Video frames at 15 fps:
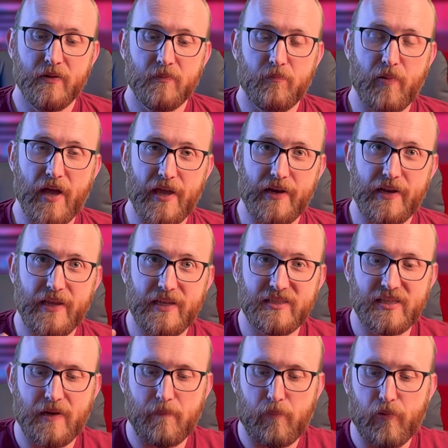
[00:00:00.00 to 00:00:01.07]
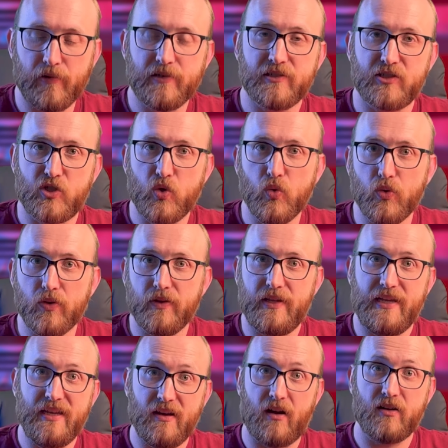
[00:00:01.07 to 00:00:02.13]
But it's an important tool
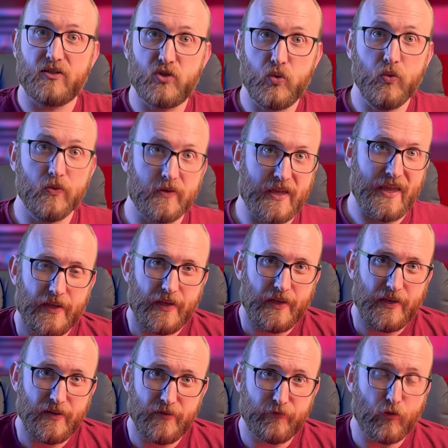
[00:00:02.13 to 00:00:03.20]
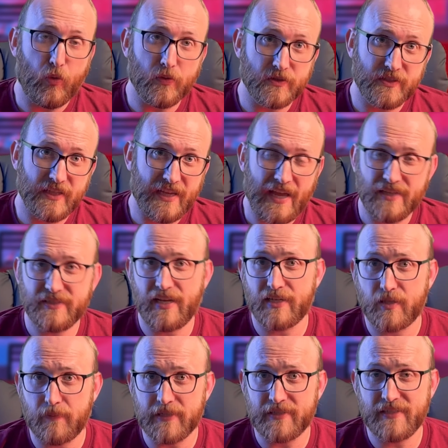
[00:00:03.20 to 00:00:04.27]
in our toolkit. And of course, it has yet
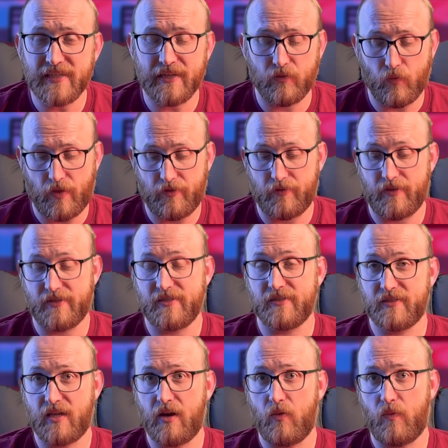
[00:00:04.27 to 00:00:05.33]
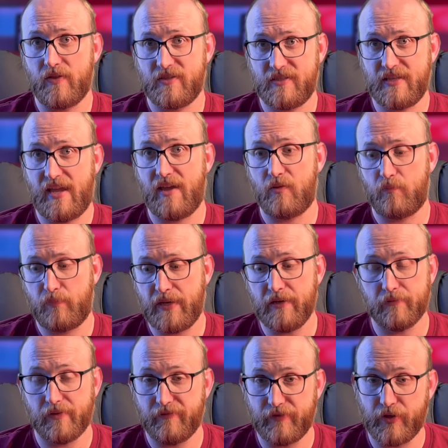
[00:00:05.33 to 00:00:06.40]
to be seen whether this is going to withstand peer
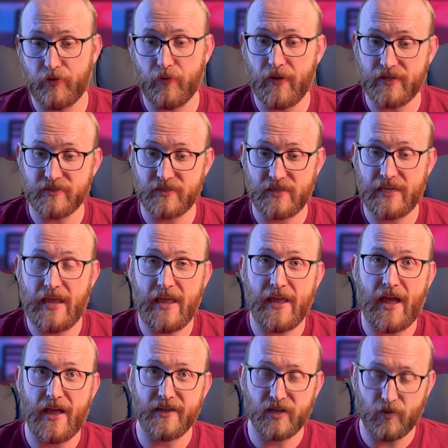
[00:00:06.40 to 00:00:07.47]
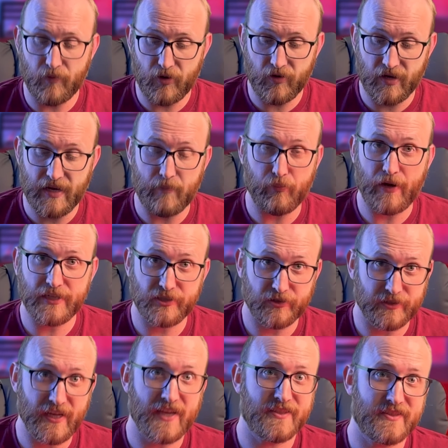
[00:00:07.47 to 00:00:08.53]
review as the AI community pressure
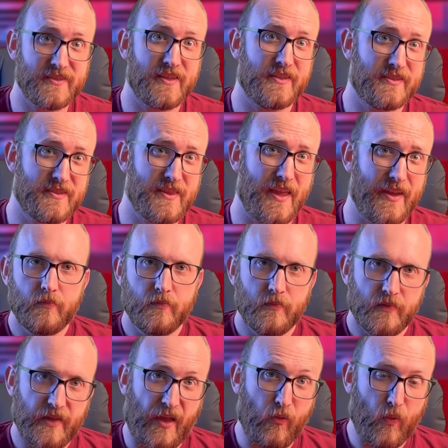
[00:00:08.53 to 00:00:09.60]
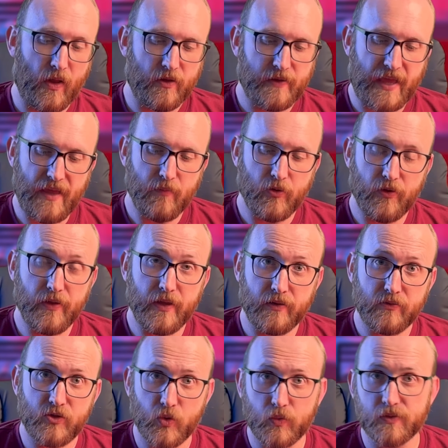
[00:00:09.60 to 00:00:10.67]
tests this thing. Now, while CaMeL
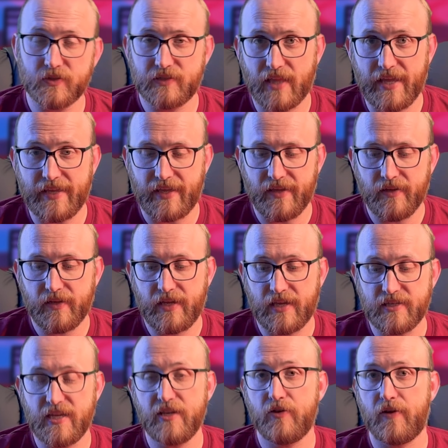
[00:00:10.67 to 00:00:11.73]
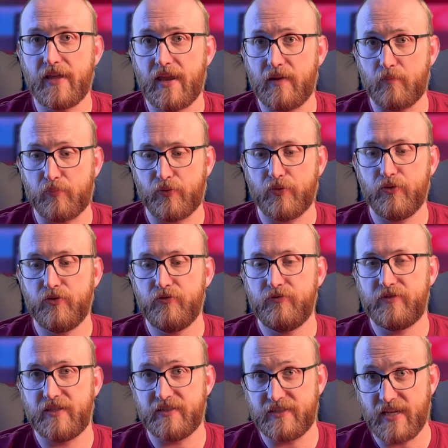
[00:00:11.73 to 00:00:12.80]
and tools like it continue to get
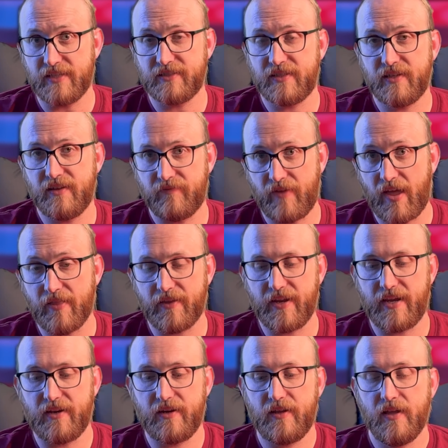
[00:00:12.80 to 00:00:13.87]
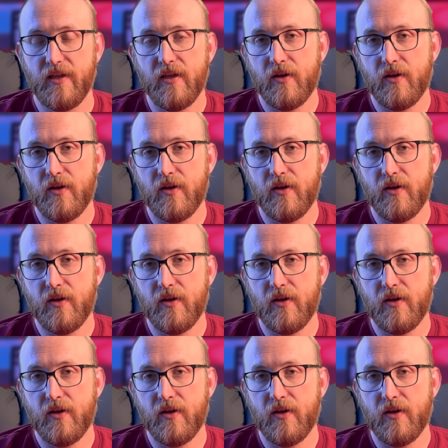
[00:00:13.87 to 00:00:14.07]
improved and tested and validated,